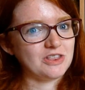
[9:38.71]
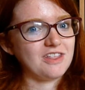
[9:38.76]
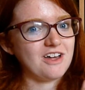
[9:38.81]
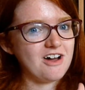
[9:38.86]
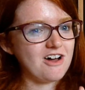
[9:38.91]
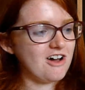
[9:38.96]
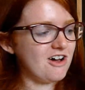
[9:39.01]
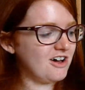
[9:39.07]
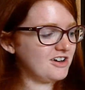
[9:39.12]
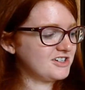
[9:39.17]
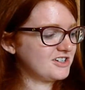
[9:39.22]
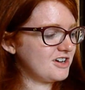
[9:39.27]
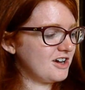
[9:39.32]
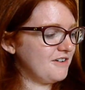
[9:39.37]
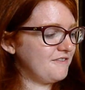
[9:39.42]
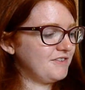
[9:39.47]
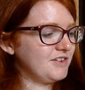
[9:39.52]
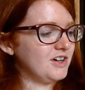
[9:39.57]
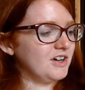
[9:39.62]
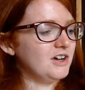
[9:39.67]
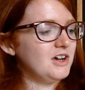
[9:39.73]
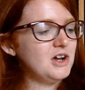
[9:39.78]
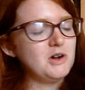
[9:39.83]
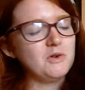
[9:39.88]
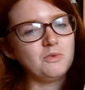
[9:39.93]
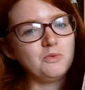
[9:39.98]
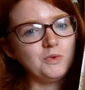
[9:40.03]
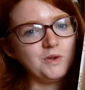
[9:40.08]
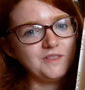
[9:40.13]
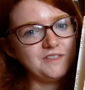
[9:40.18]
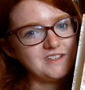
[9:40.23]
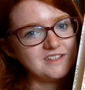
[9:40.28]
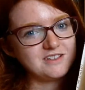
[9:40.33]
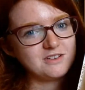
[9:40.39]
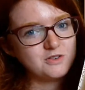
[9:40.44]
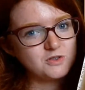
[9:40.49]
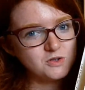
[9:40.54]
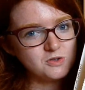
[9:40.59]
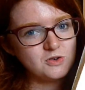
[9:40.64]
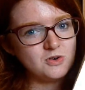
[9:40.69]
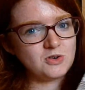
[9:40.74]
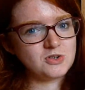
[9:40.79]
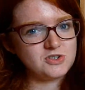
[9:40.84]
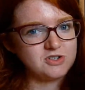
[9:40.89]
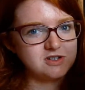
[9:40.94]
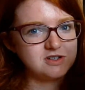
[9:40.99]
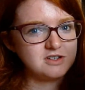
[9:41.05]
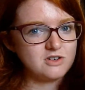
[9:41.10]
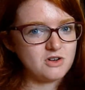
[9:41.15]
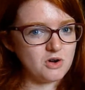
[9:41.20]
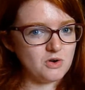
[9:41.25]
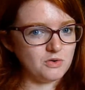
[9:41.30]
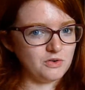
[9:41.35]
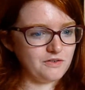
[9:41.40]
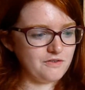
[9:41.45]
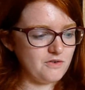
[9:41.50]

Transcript: the hardcover with this gorgeous gold